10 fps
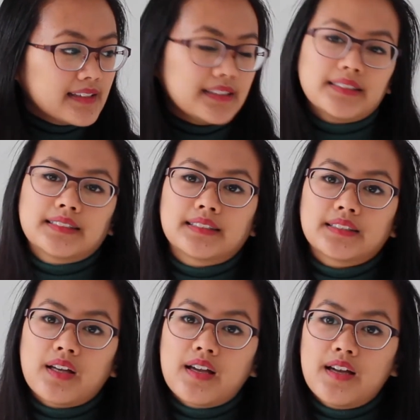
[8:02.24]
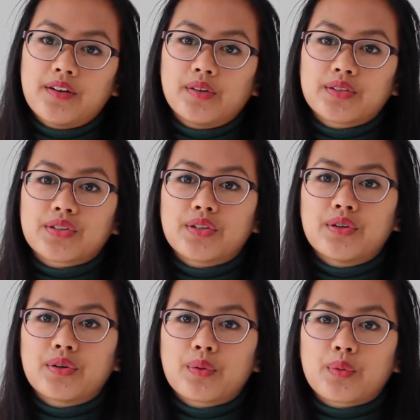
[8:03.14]
Yes, and
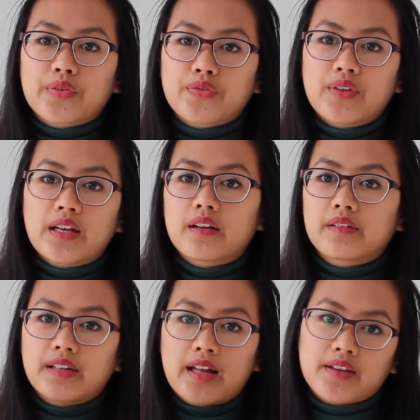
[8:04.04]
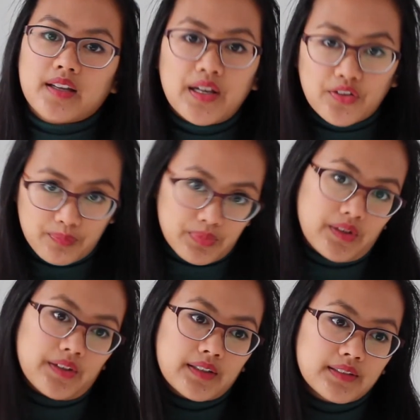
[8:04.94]
also with every other kind of
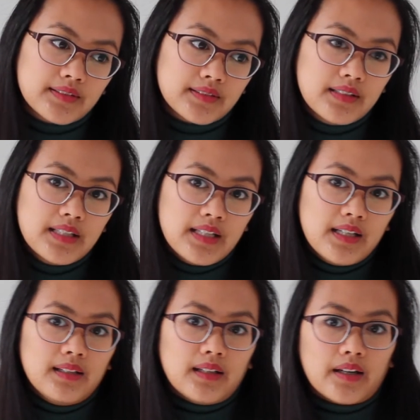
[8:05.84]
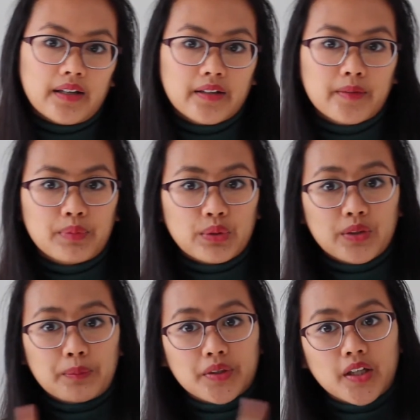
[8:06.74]
products, like
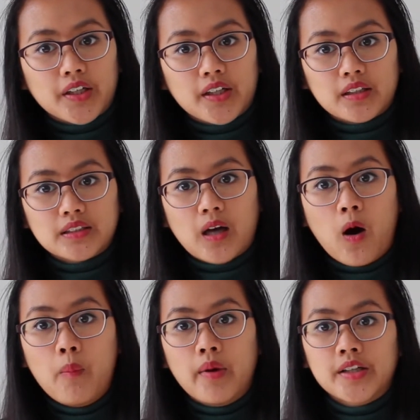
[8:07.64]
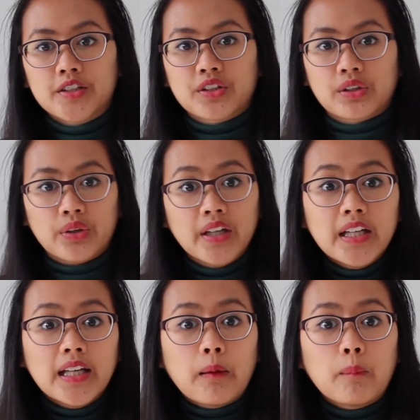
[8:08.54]
beauty products, how much
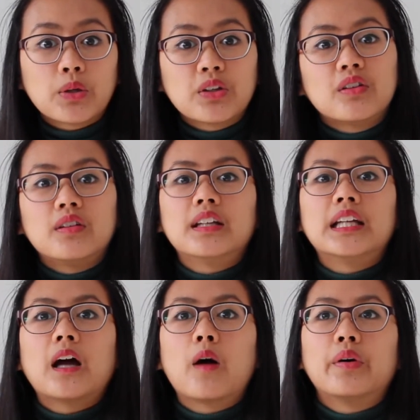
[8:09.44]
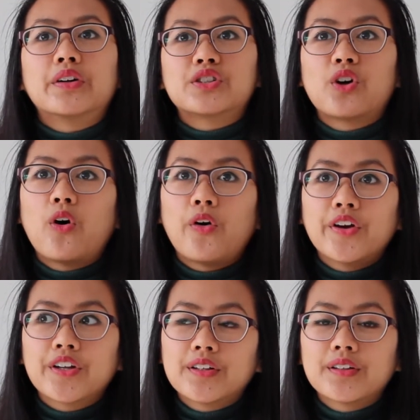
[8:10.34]
cream do you need, how much
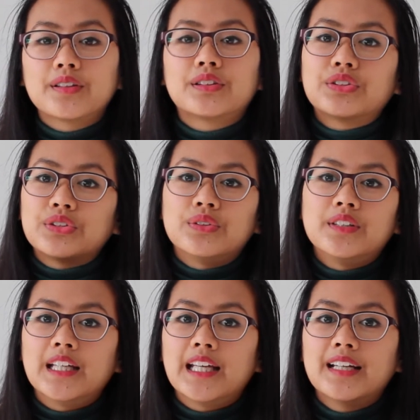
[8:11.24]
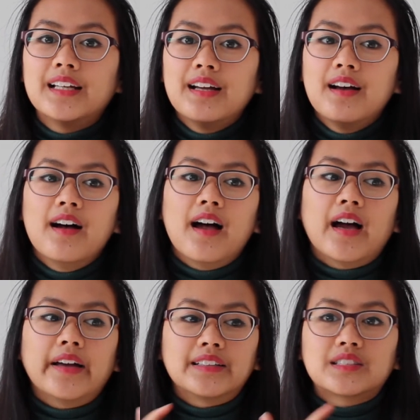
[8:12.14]
oil do you need,
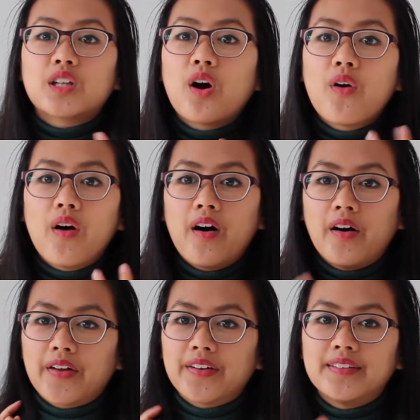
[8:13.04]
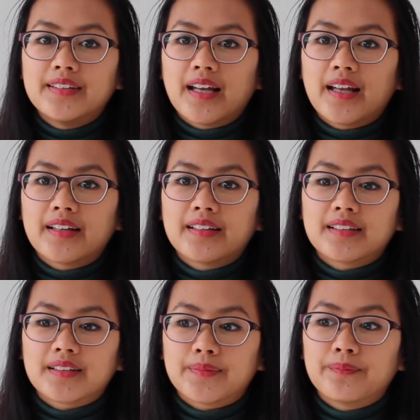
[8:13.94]
and so on. And